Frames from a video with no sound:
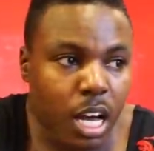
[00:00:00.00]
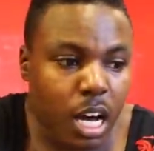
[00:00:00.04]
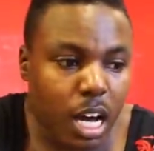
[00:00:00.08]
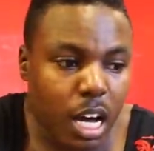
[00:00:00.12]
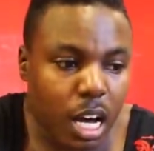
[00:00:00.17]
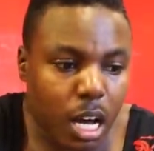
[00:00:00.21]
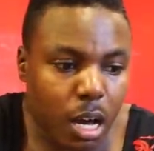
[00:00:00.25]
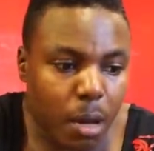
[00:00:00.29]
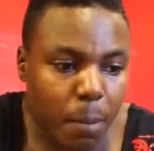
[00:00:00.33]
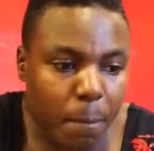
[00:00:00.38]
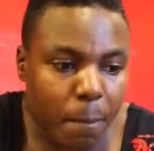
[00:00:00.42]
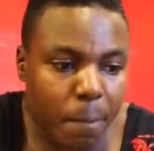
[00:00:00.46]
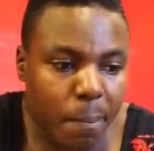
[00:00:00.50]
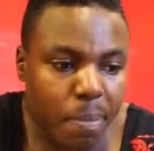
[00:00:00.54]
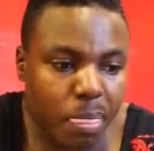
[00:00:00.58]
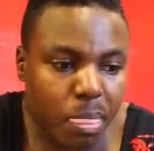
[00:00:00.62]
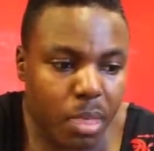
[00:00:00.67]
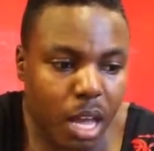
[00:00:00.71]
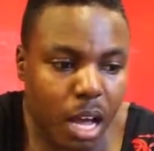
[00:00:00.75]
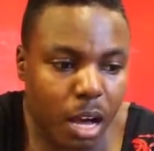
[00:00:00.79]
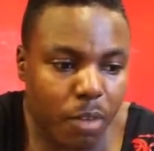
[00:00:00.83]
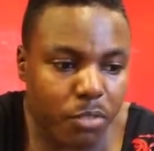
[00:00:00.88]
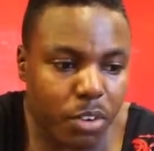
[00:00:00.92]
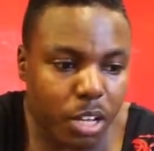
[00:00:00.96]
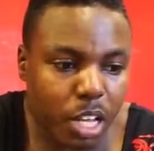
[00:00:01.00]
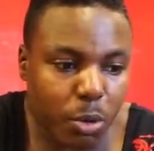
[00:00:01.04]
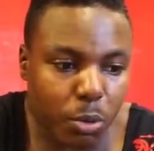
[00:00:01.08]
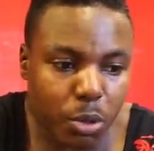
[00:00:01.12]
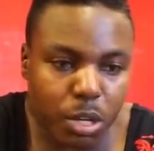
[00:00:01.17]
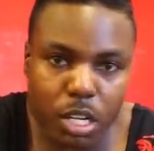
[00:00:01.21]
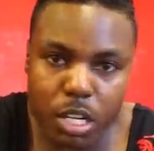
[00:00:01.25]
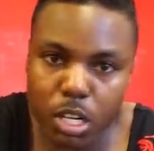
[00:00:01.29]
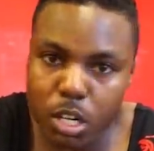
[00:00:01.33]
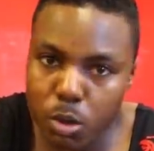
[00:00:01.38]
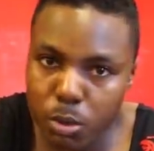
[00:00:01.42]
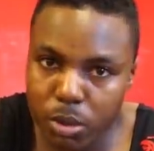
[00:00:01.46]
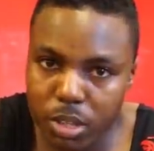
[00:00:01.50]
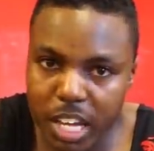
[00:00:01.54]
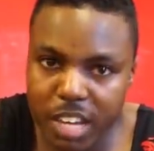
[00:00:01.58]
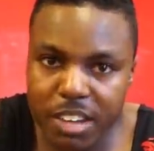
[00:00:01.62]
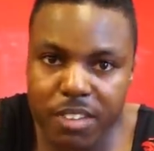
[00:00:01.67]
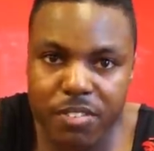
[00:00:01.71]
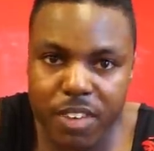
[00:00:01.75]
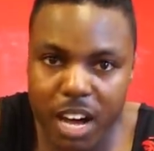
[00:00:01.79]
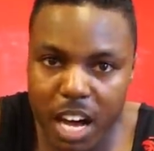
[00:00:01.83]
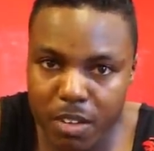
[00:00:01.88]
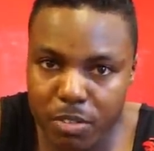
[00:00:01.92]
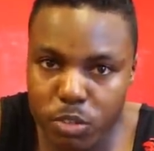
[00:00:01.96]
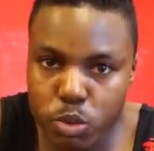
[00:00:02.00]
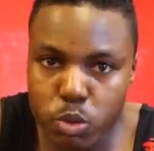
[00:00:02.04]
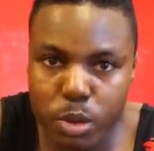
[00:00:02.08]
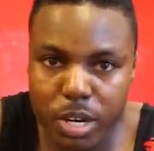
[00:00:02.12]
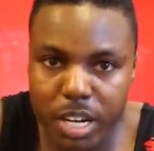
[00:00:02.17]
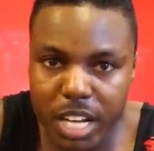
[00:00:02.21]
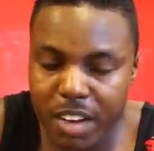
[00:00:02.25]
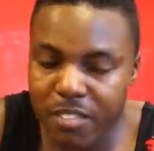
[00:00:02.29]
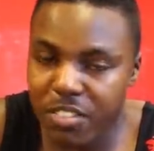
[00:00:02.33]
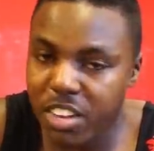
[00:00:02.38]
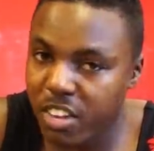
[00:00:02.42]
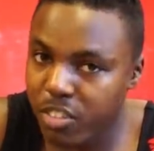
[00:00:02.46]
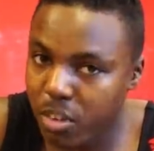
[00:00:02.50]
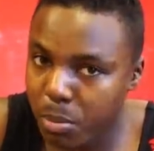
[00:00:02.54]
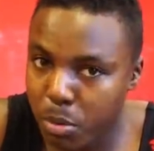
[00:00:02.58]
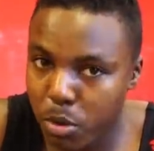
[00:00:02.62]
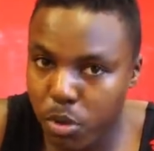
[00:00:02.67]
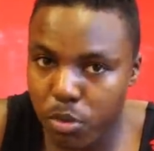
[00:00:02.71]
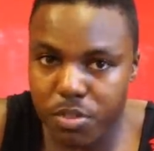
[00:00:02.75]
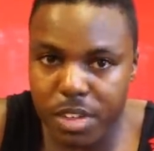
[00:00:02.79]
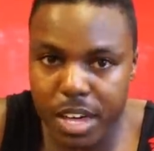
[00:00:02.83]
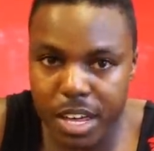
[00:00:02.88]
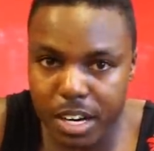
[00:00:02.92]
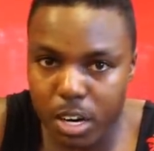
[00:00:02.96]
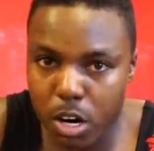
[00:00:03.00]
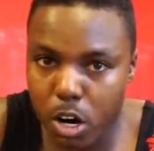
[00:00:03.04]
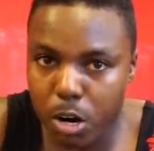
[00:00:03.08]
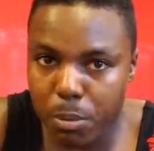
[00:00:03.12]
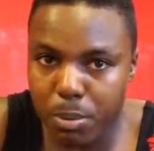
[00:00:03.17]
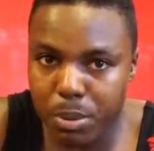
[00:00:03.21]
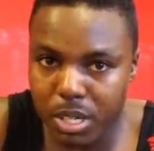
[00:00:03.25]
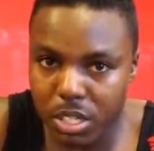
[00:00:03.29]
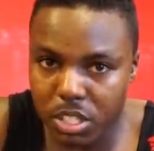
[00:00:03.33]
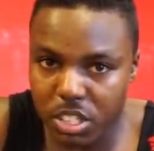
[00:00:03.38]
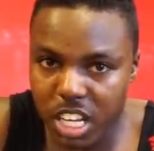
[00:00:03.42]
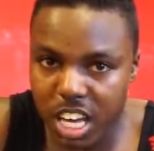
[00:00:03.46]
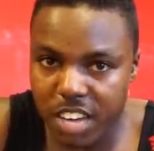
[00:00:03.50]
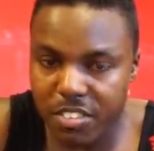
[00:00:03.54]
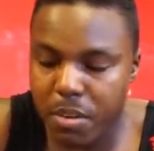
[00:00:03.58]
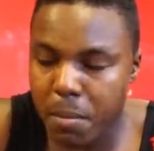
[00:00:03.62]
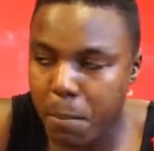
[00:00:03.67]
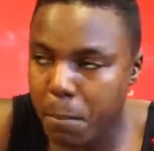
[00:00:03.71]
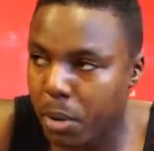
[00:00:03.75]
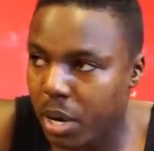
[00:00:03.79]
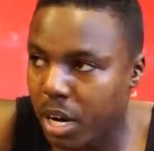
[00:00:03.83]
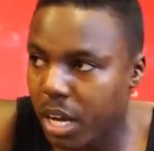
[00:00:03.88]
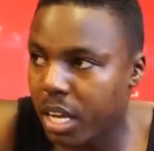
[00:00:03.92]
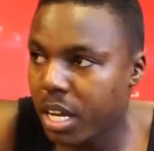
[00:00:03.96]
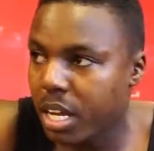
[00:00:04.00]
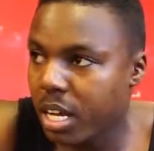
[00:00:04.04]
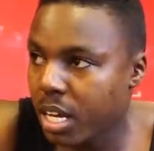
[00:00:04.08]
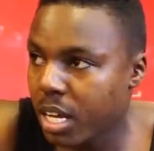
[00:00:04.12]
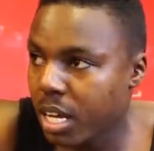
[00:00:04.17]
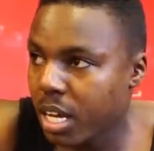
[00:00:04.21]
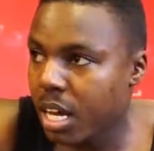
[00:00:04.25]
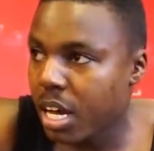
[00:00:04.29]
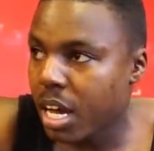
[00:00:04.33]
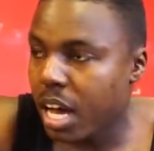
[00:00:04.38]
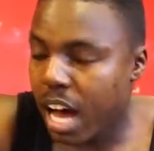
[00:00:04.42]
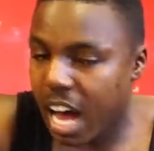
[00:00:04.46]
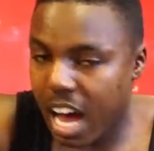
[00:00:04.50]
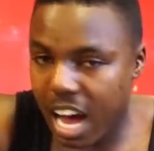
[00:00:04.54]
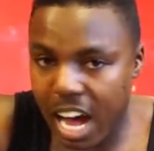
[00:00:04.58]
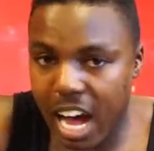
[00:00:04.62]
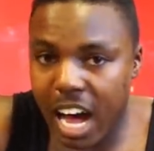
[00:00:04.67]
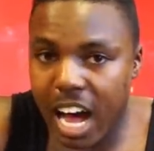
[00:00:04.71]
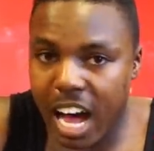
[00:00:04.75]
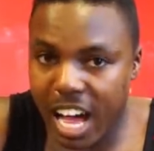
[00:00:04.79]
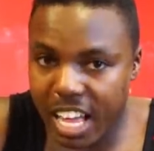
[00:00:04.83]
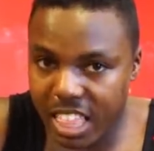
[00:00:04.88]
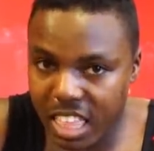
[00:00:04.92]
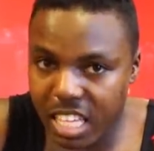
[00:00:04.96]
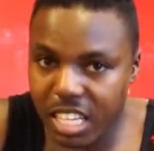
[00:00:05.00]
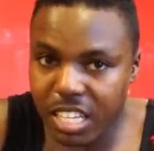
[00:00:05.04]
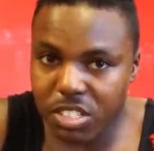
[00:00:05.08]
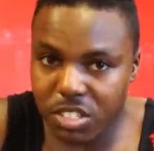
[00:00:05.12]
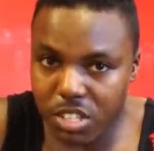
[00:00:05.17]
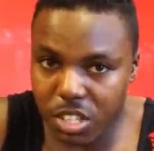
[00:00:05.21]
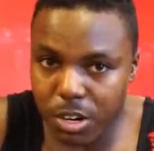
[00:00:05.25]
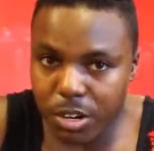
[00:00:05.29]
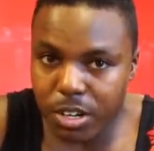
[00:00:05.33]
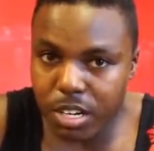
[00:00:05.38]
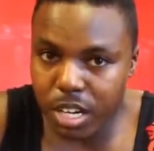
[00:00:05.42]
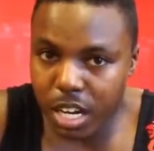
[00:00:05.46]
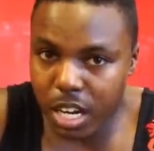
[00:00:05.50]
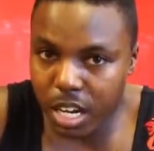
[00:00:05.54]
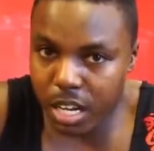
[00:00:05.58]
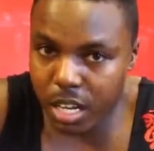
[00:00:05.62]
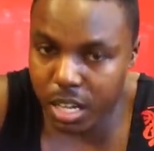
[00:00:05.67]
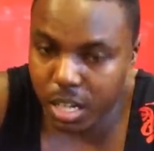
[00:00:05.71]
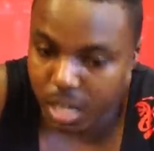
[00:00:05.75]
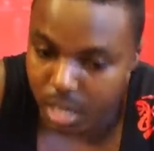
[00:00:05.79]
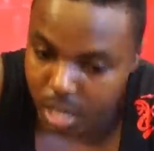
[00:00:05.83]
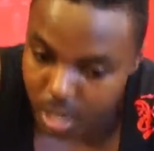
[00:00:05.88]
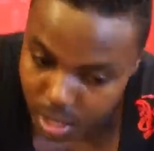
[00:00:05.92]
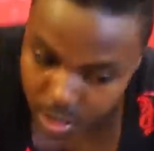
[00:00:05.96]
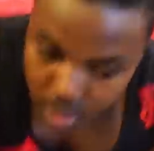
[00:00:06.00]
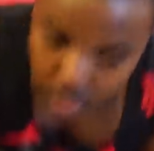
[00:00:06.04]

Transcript: Um, I feel like we're gonna go with like 520. I've never moved that in RP7, but I think it's there today.